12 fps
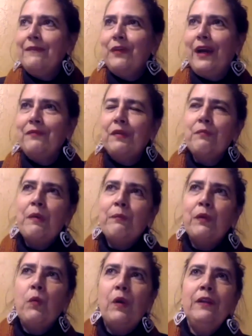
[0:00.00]

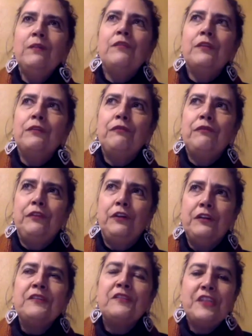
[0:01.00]
remember one of the
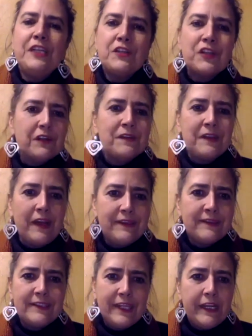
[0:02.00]
first teachers I
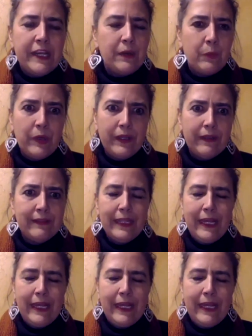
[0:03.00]
studied with,